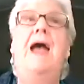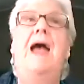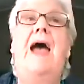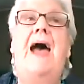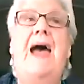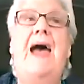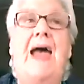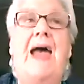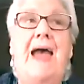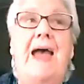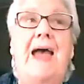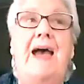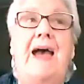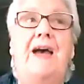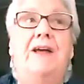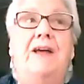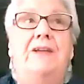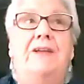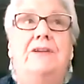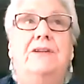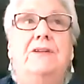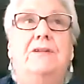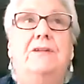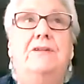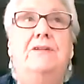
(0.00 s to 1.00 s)

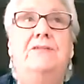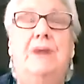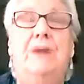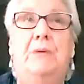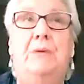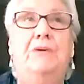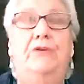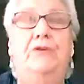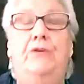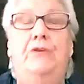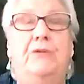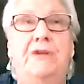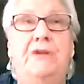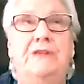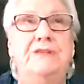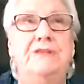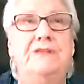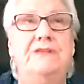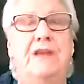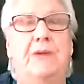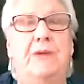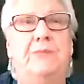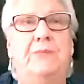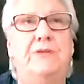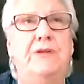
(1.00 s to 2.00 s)
and they were doing the
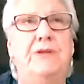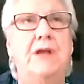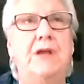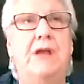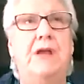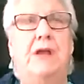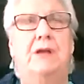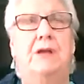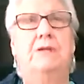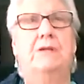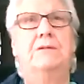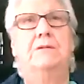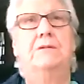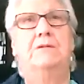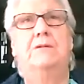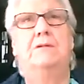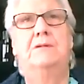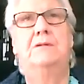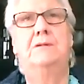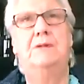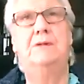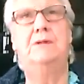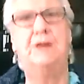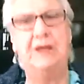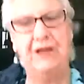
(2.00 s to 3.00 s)
same thing.
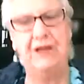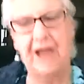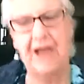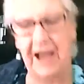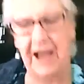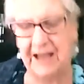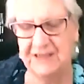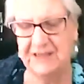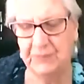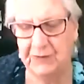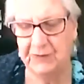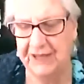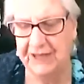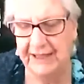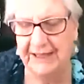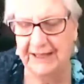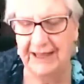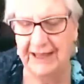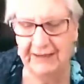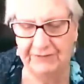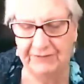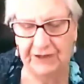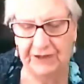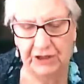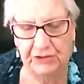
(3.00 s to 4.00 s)
And as we
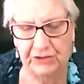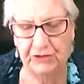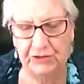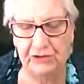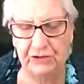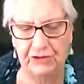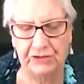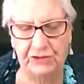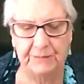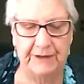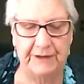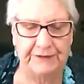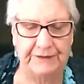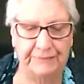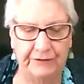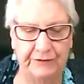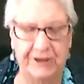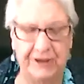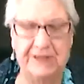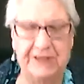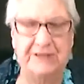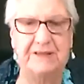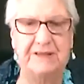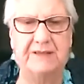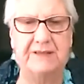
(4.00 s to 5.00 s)
left, I turned to my
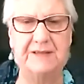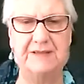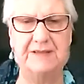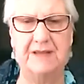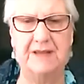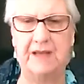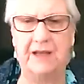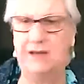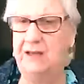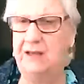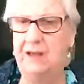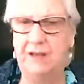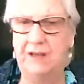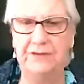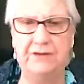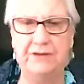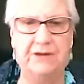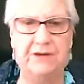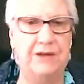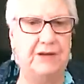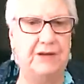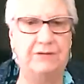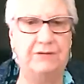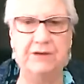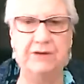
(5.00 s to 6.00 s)
friends and said, "You're
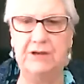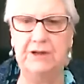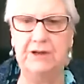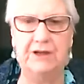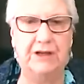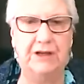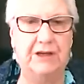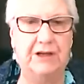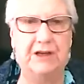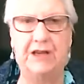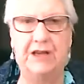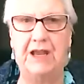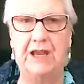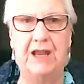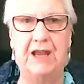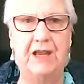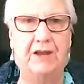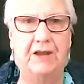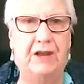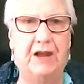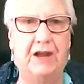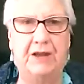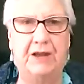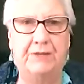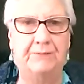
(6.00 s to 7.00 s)
never going to get
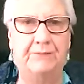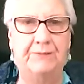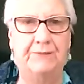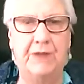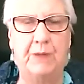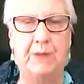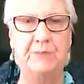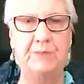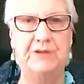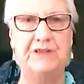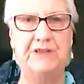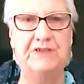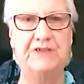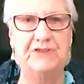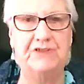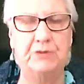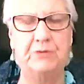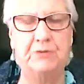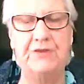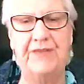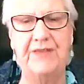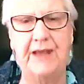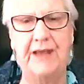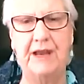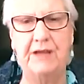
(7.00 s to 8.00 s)
a minister
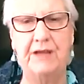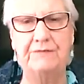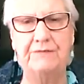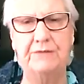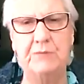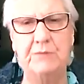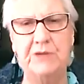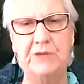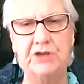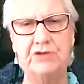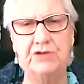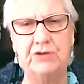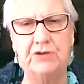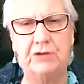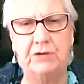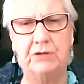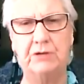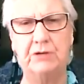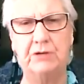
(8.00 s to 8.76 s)
with that affirmation.